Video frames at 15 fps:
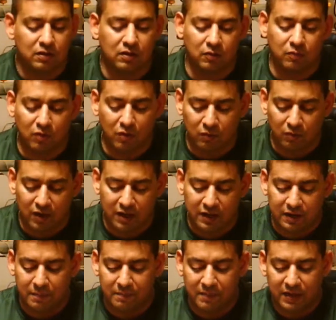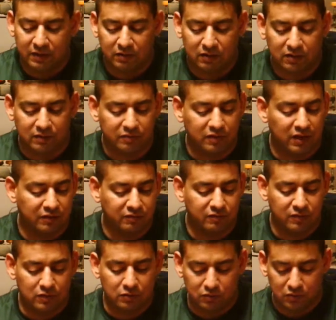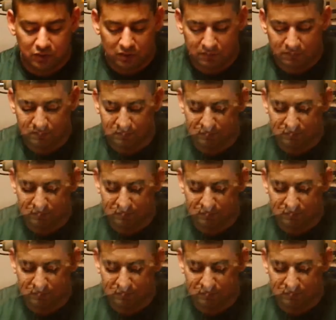a right amount of diffusion.